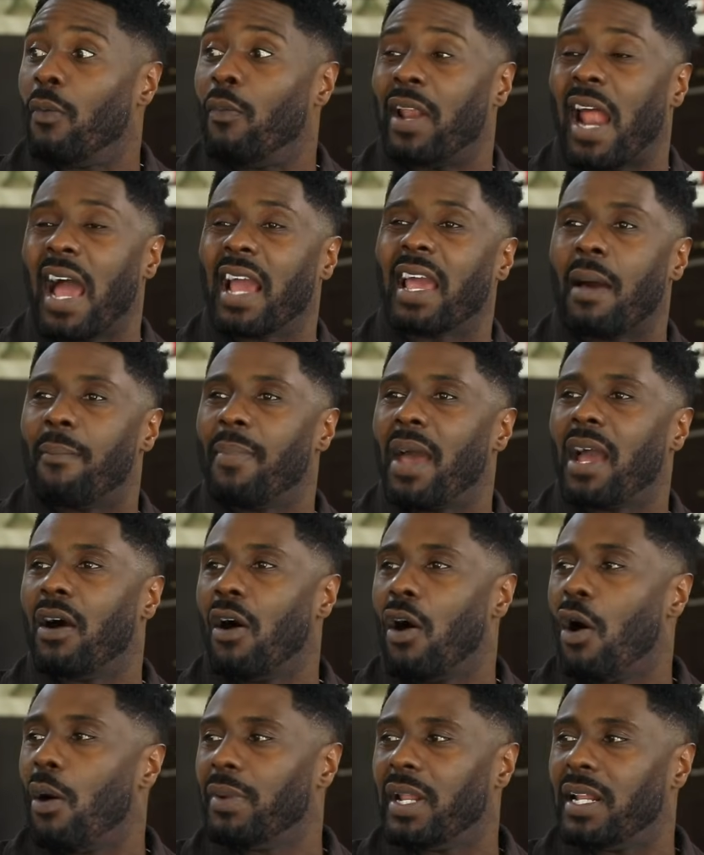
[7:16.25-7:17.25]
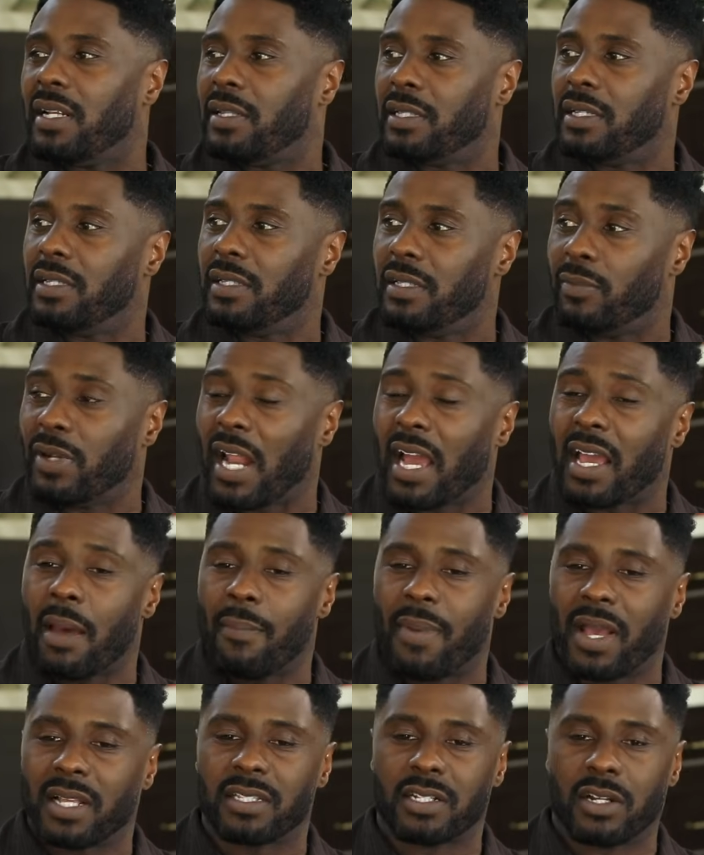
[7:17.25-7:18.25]
when I got back home and when I
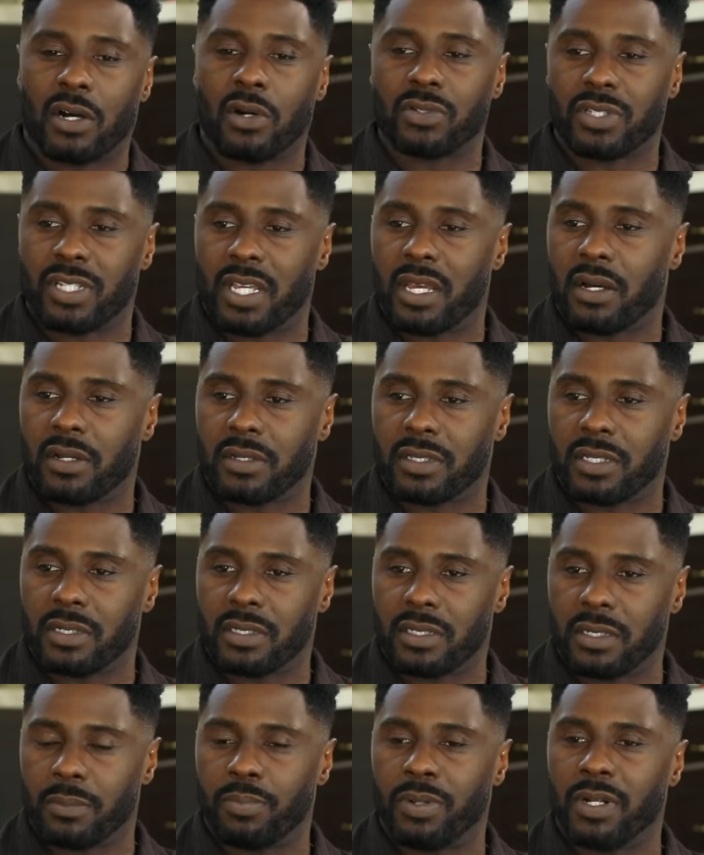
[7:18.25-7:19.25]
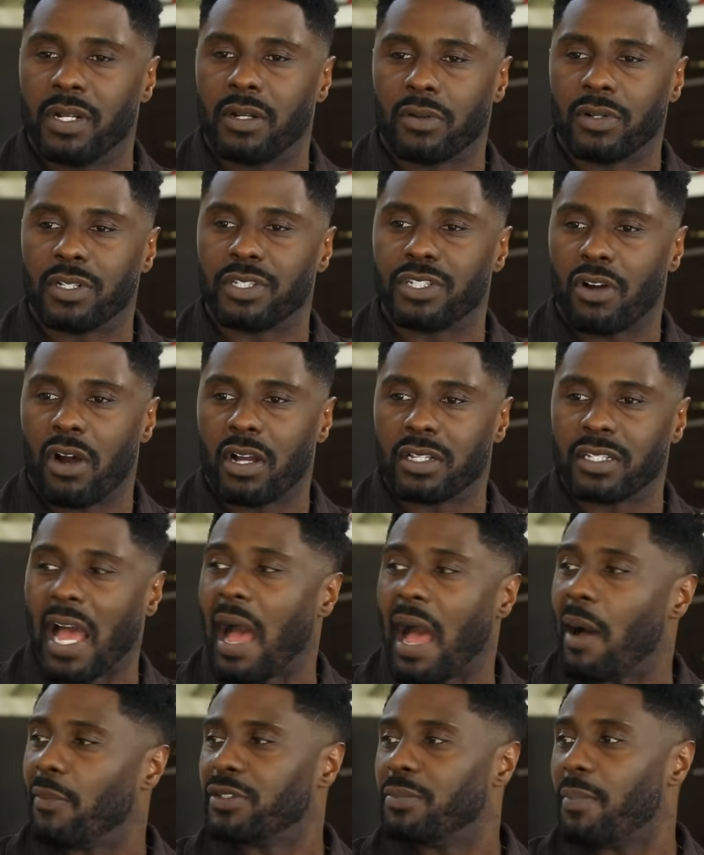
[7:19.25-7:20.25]
got back to the hotel and to put it on the charger,
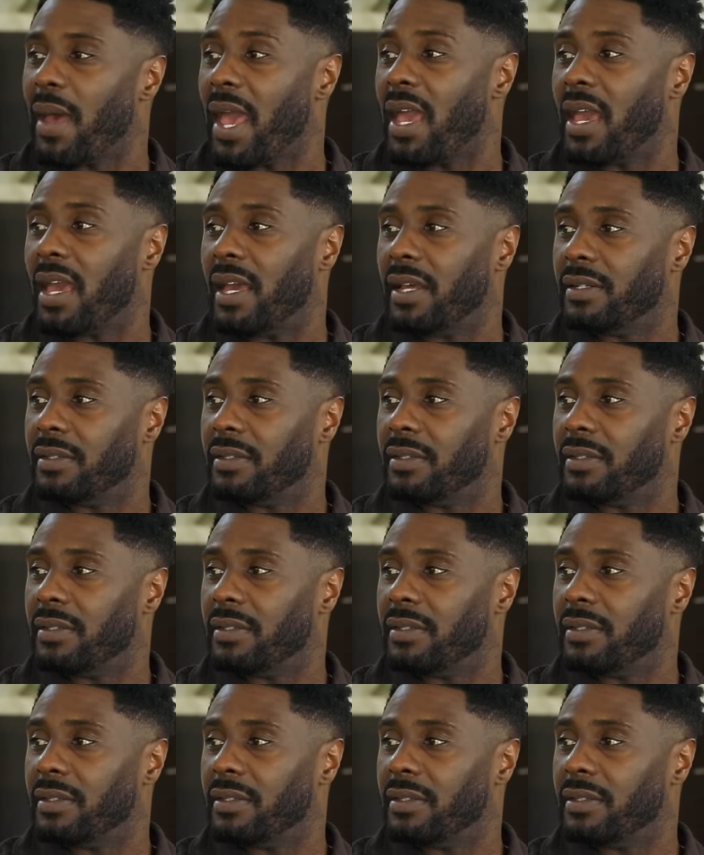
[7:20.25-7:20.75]
I was mad